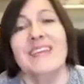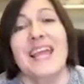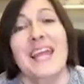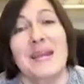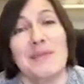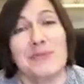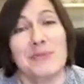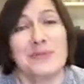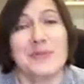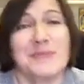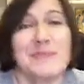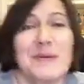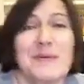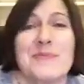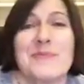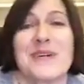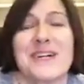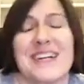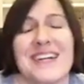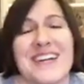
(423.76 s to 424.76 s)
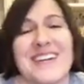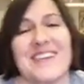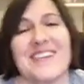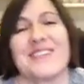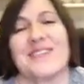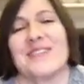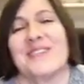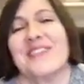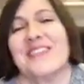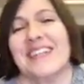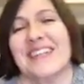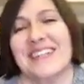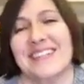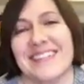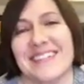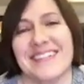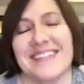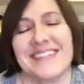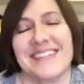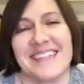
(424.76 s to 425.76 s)
April's been working on her
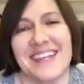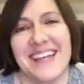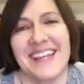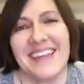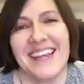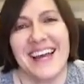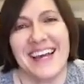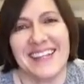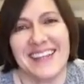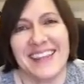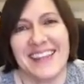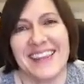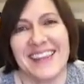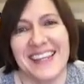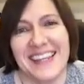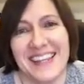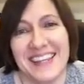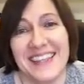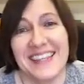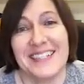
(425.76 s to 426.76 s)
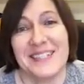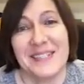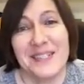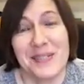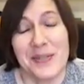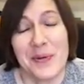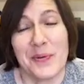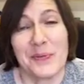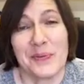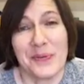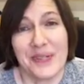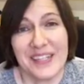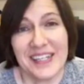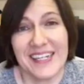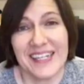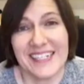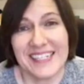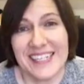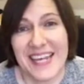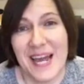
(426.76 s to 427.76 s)
thesis, and this is a
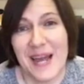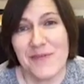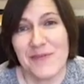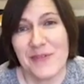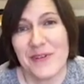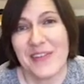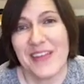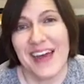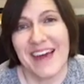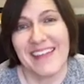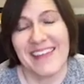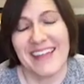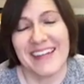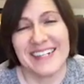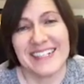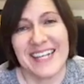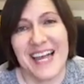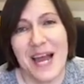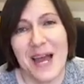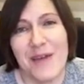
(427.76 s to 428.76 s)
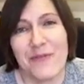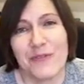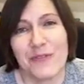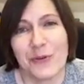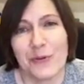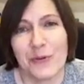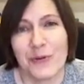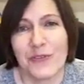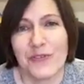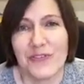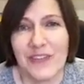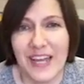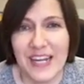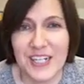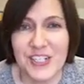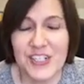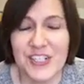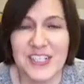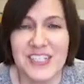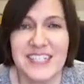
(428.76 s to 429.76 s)
really good time for that time for
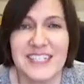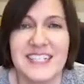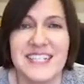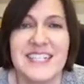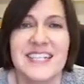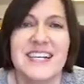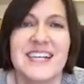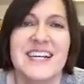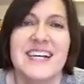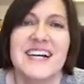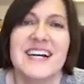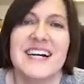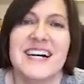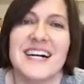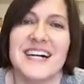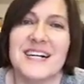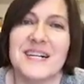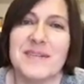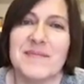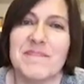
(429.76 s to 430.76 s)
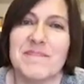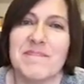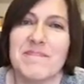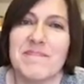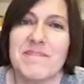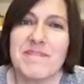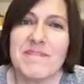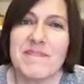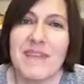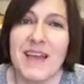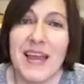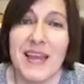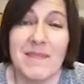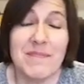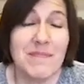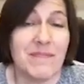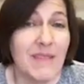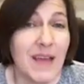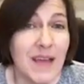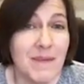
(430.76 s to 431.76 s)
reflection
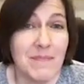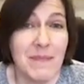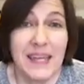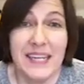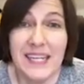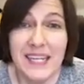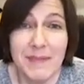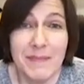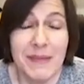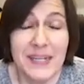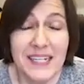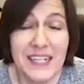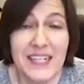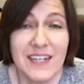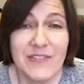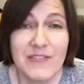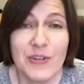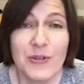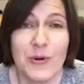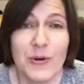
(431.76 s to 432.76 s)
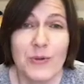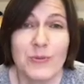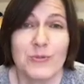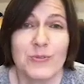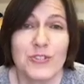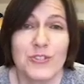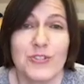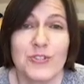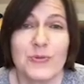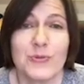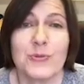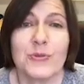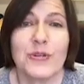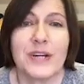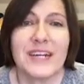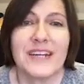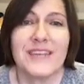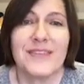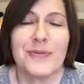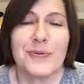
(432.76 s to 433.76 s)
and making meaning of your own
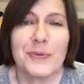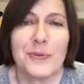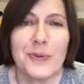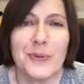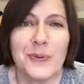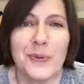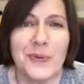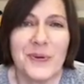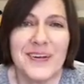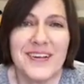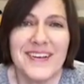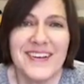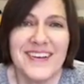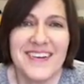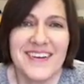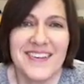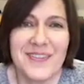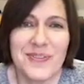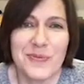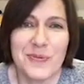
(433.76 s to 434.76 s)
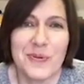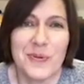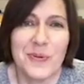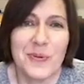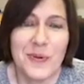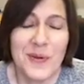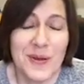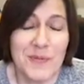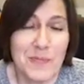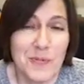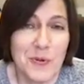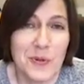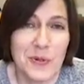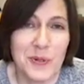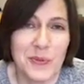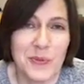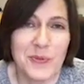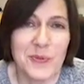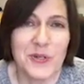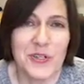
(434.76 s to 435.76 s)
story through
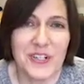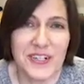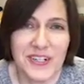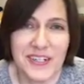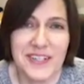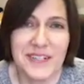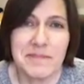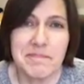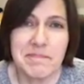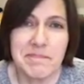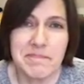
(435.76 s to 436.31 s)
important work.